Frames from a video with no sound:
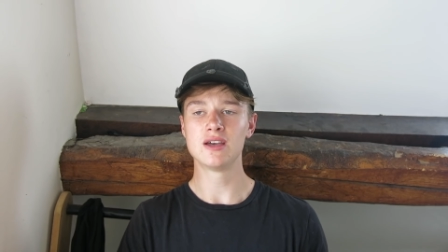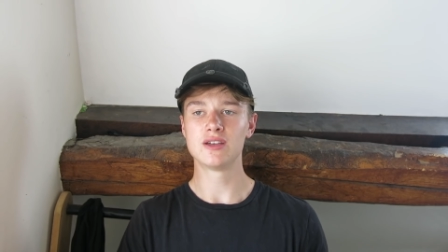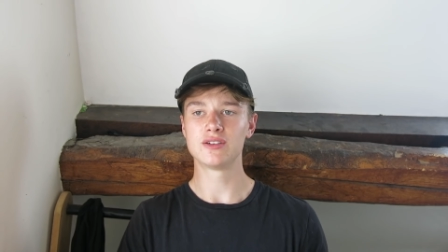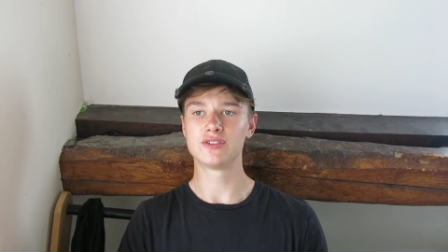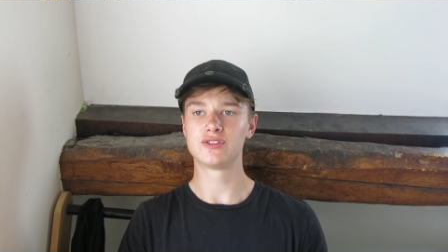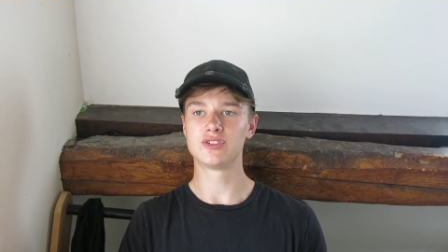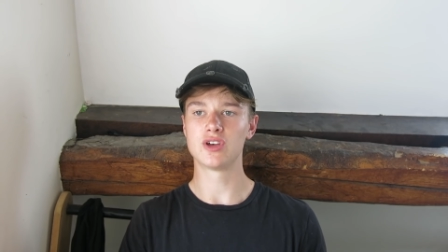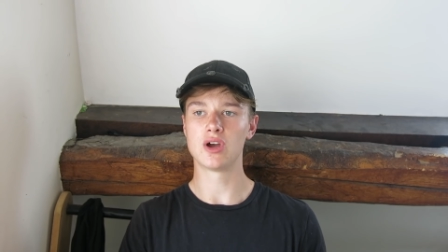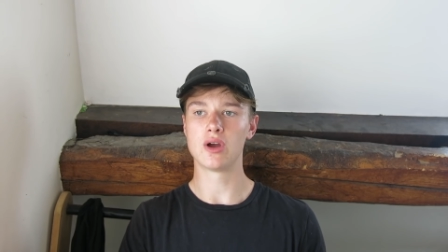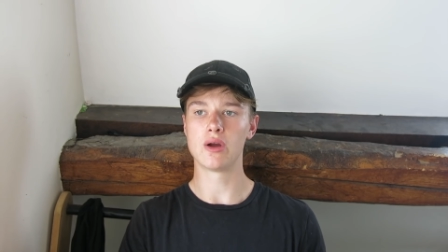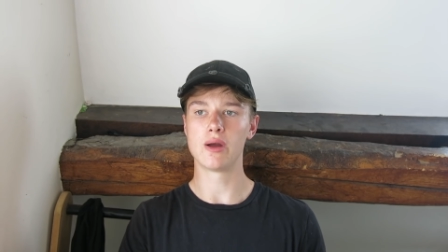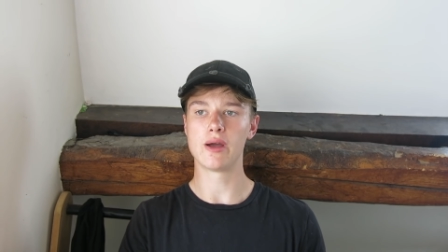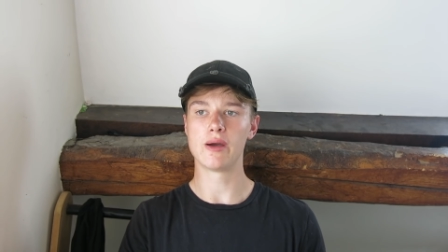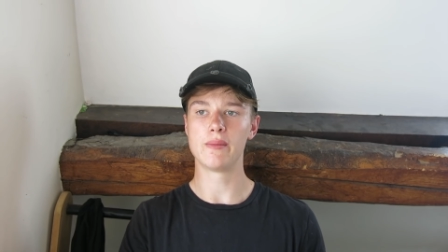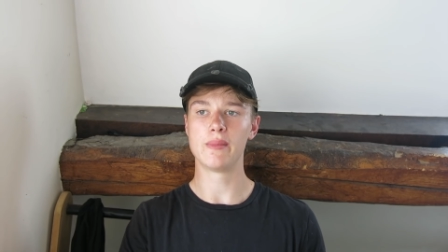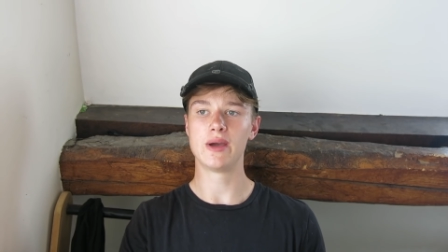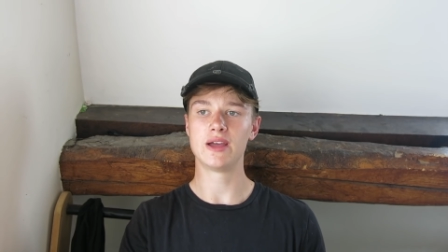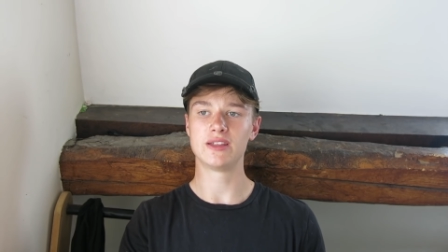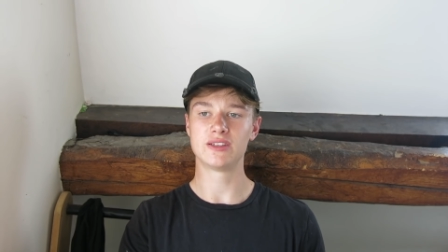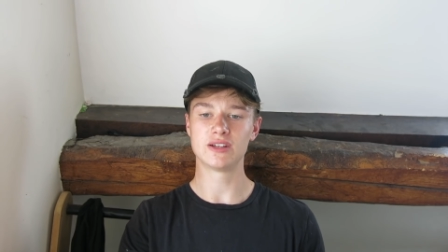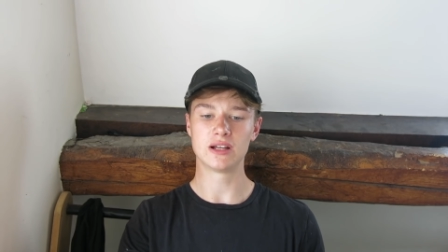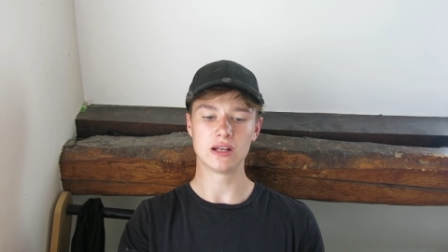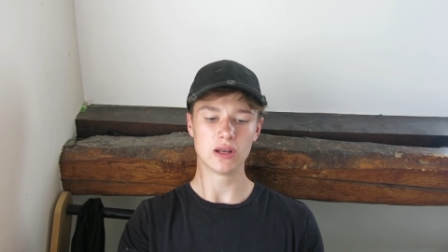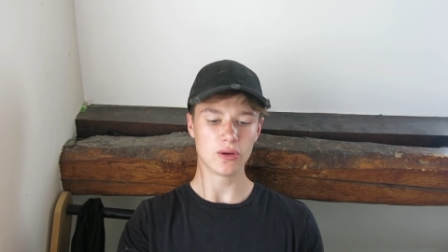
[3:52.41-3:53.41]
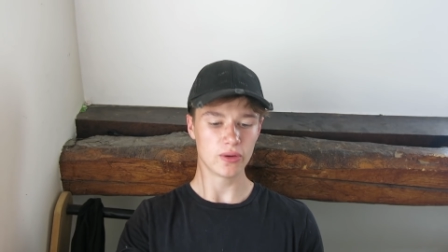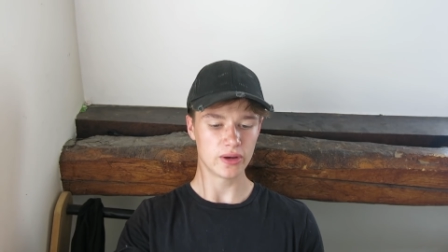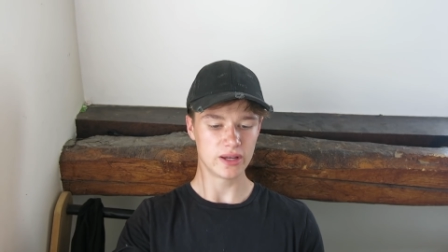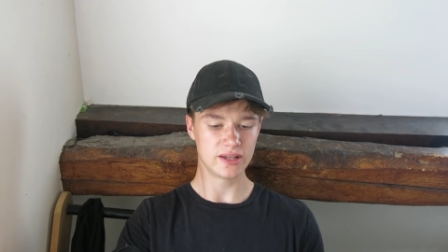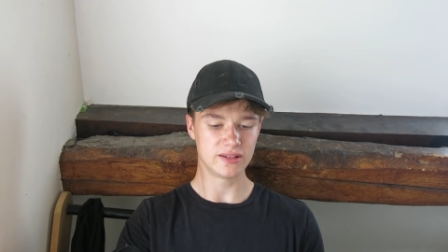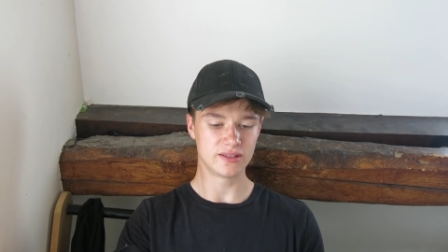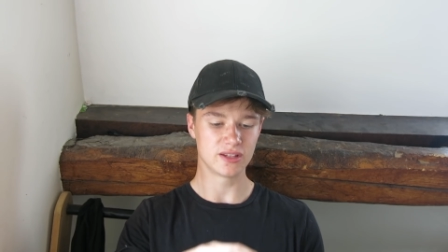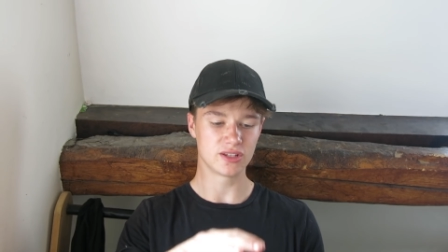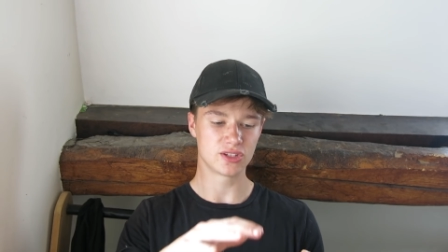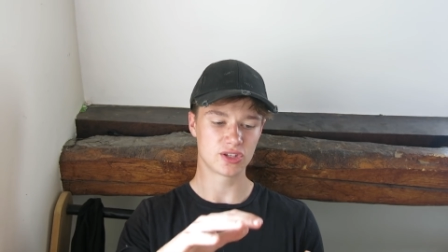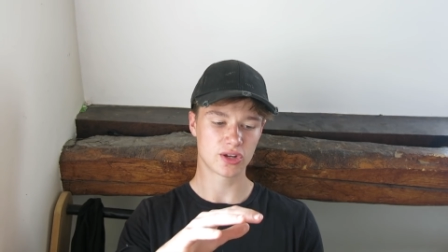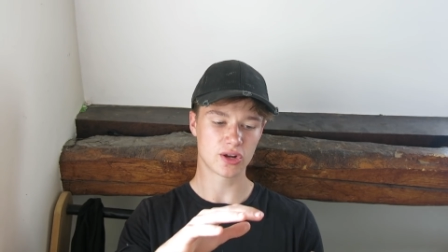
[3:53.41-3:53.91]
So it made it a lot
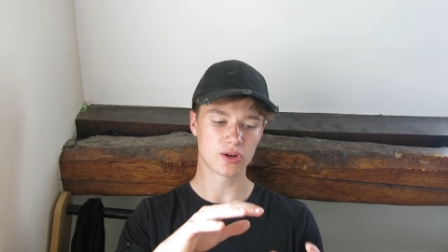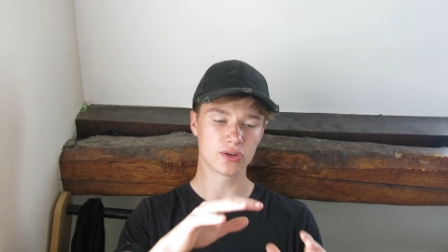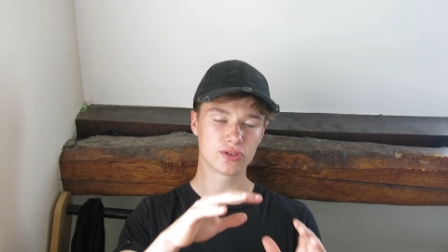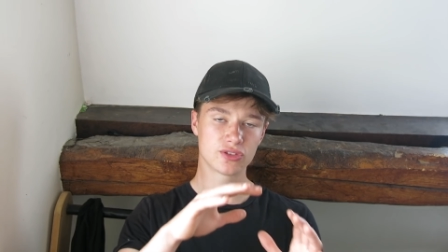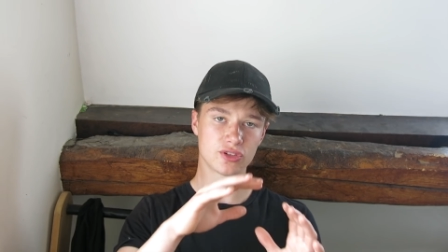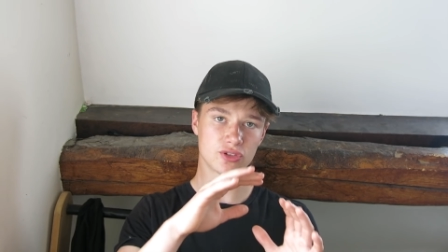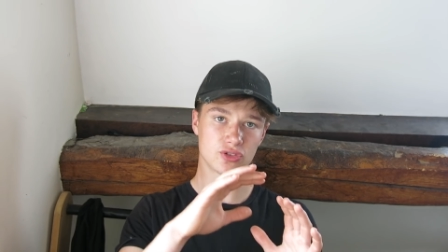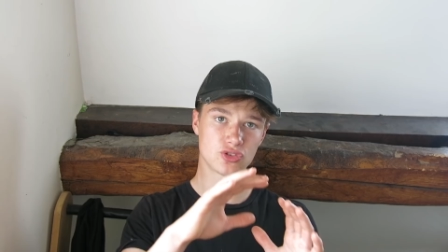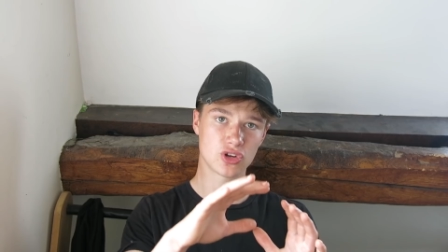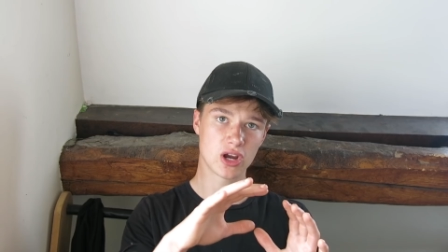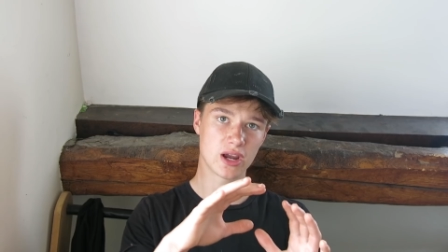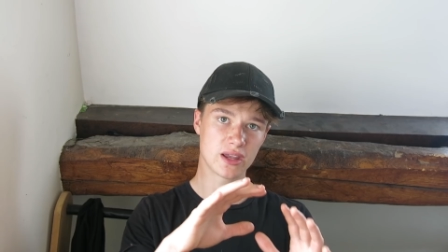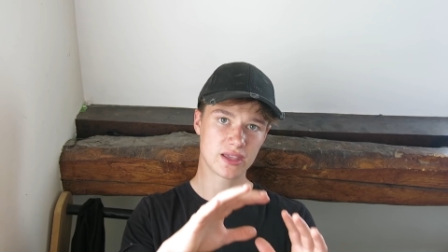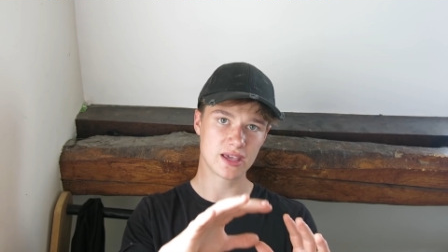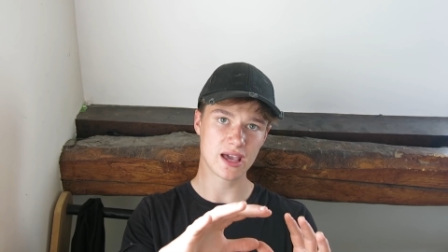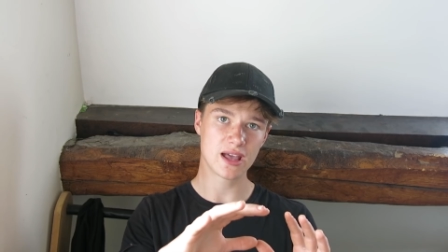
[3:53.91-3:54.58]
easier to concentrate,